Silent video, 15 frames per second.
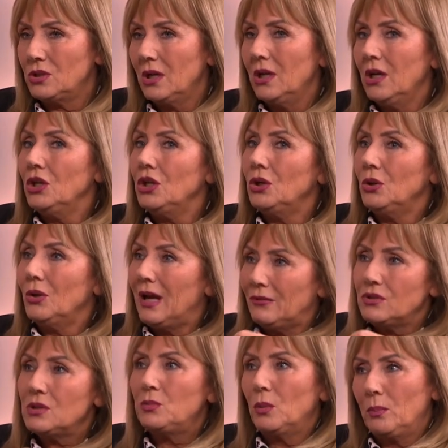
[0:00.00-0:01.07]
having to
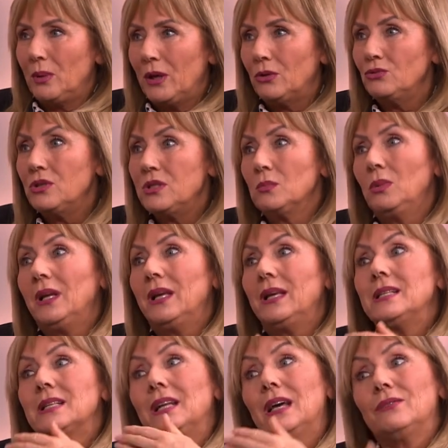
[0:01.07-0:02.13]
put boundaries in place and
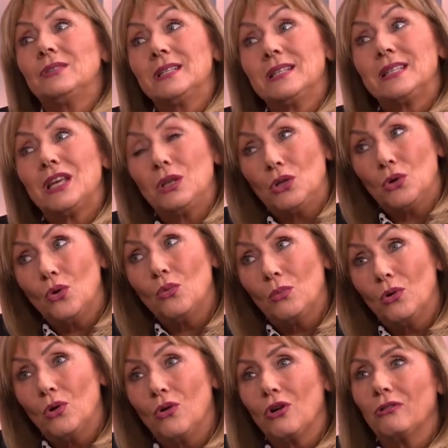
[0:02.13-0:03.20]
having to say no
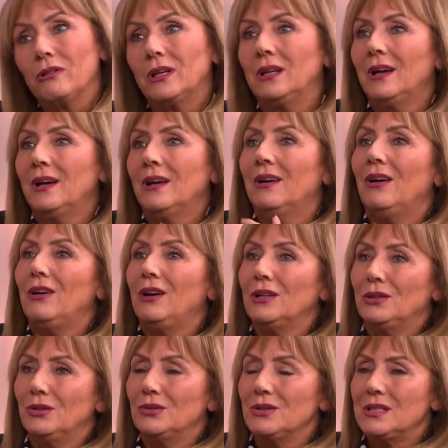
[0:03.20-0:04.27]
more and all of
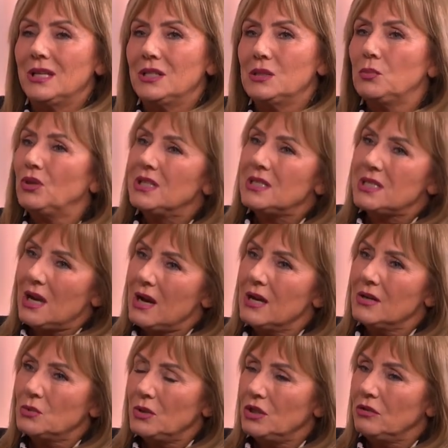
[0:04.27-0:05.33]
those things. But it's hard
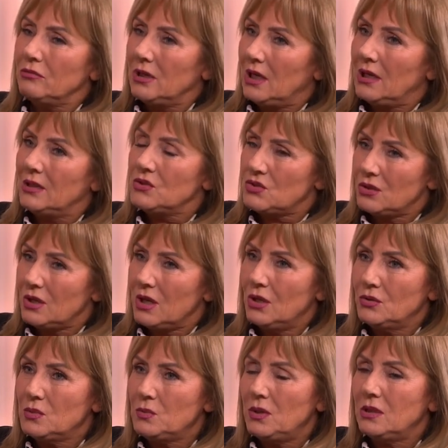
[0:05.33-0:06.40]
when you're in Leinster House
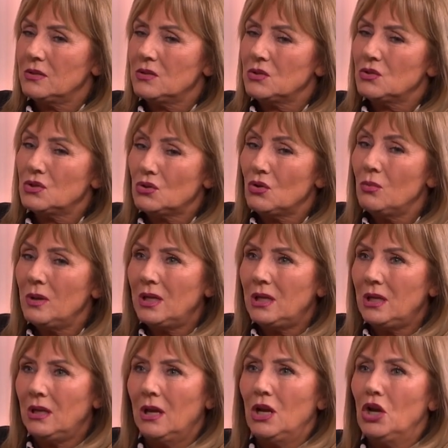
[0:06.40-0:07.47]
because there's so many
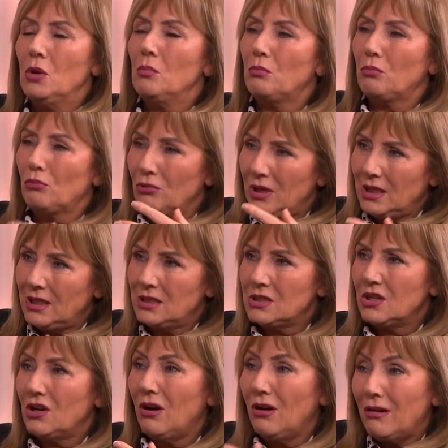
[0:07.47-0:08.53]
brilliant
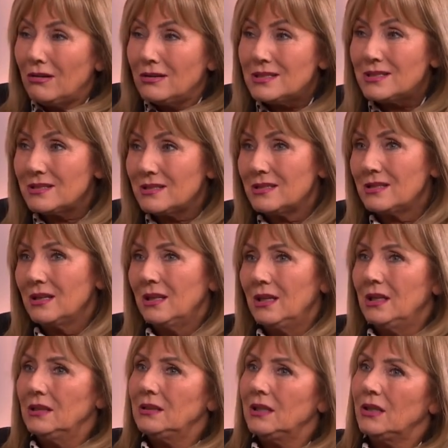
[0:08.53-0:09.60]
causes
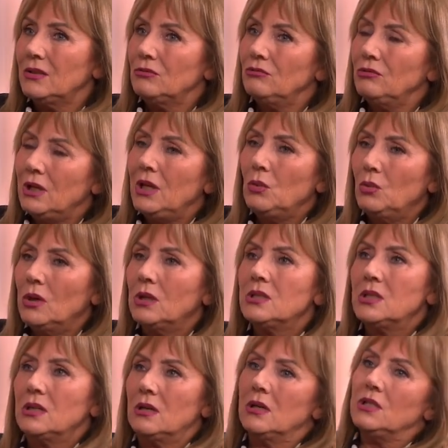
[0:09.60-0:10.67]
that really want to
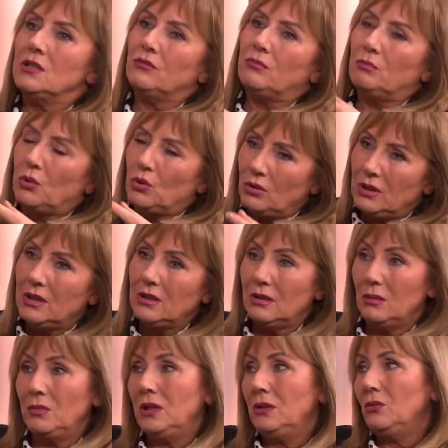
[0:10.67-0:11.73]
kind of pull you. I
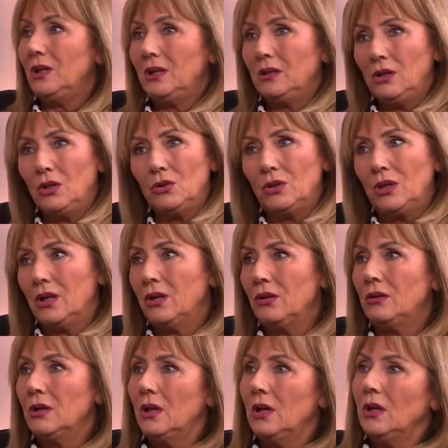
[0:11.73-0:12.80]
mean, you heard,
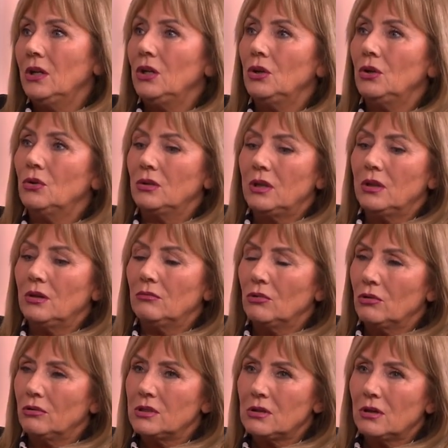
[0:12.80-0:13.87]
there Rory
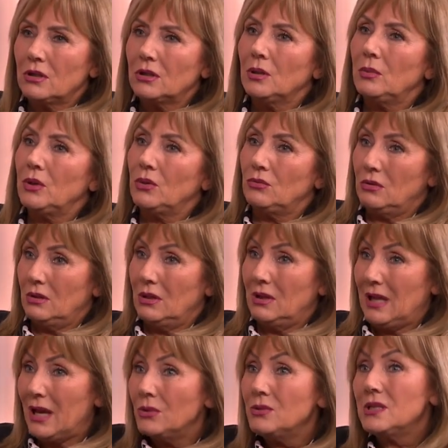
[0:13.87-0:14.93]
talking about the
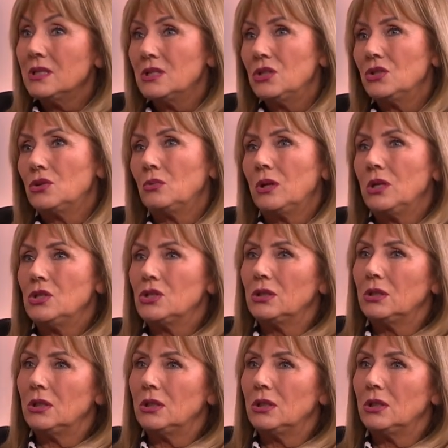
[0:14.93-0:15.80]
housing situation